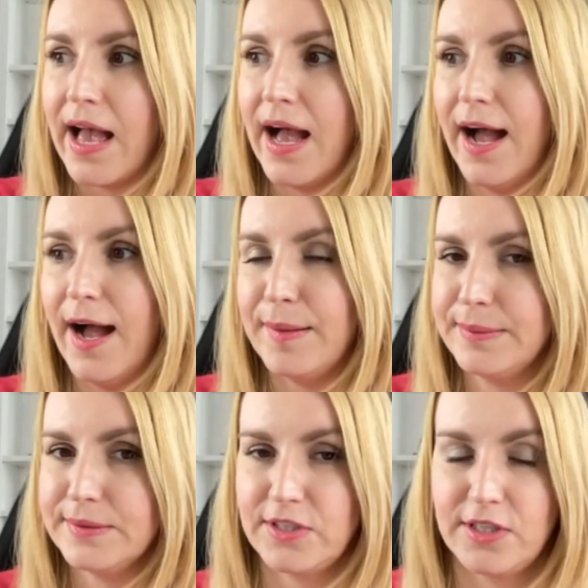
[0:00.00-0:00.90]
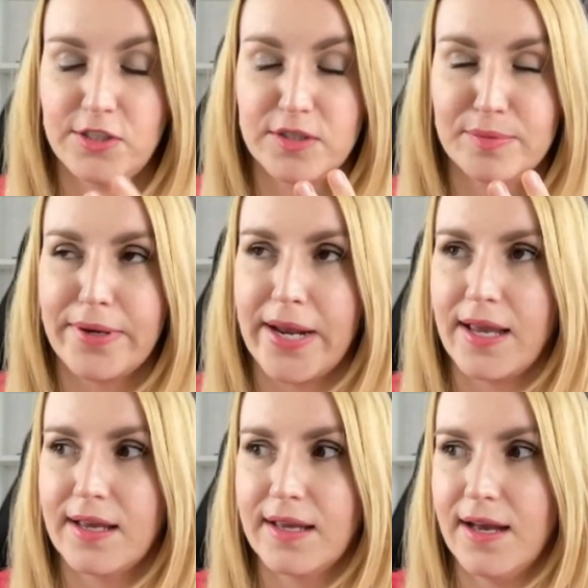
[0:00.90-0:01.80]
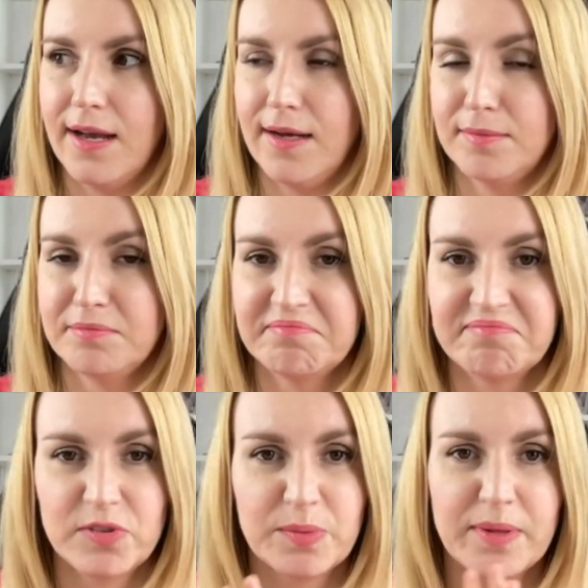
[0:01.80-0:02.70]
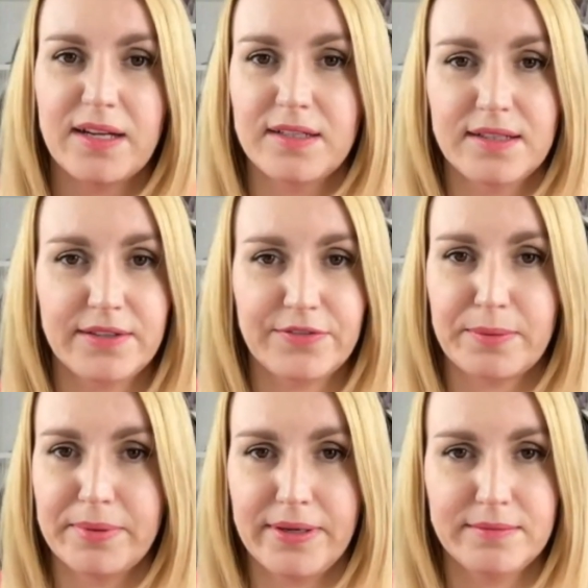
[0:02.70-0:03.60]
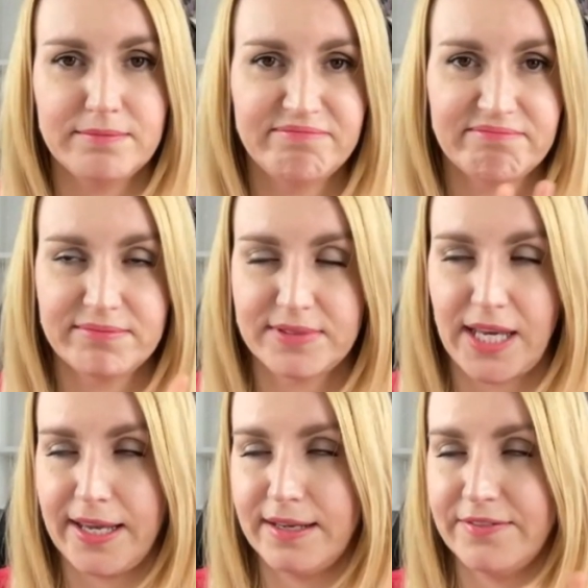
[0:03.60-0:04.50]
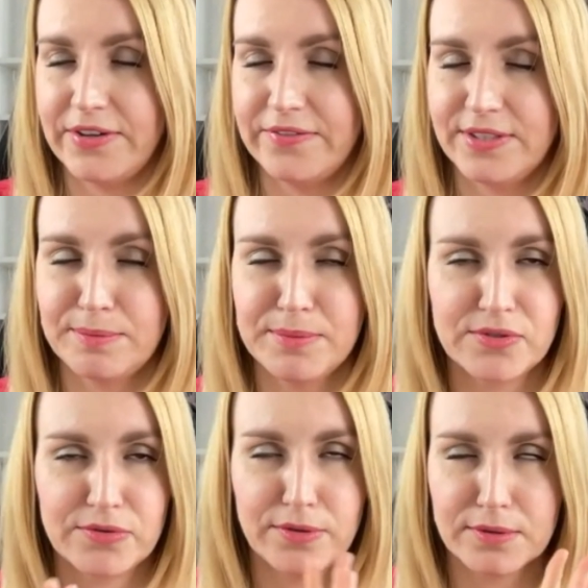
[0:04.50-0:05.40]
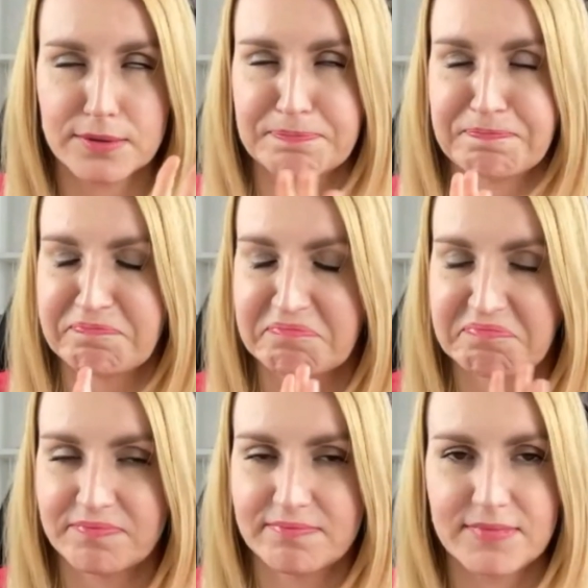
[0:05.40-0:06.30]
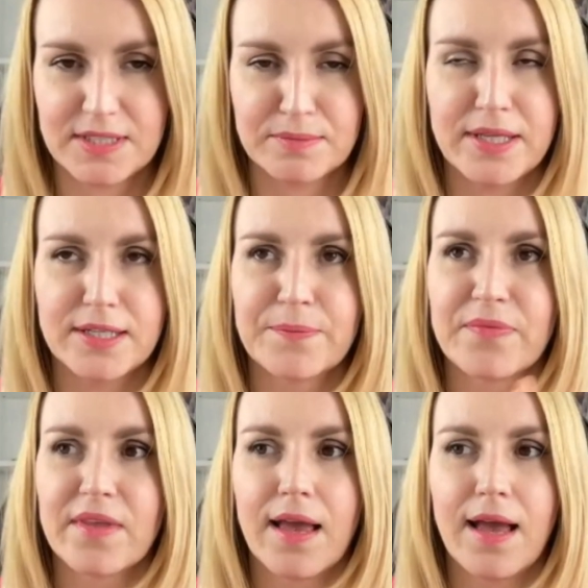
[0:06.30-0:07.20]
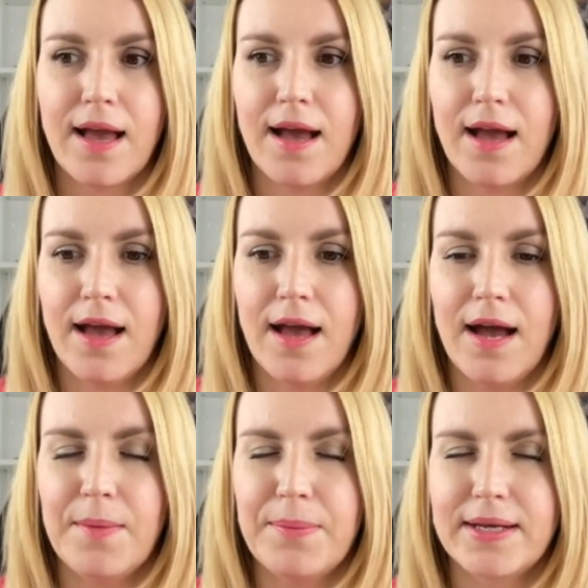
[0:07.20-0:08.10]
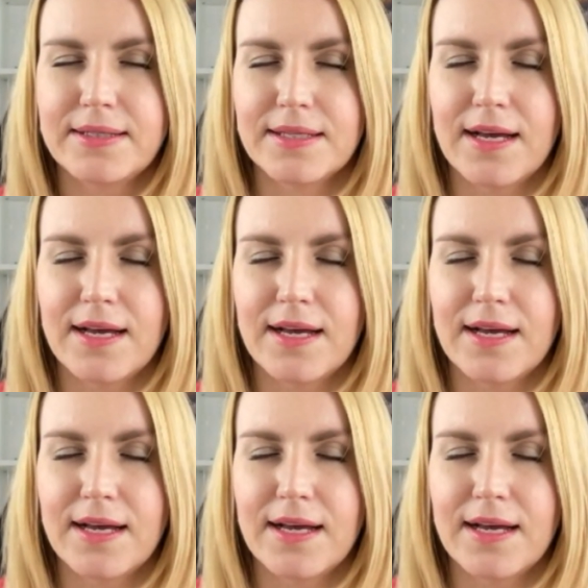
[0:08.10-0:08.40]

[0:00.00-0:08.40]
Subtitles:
They just break. No matter if I take any vitamins or not, doesn't matter. But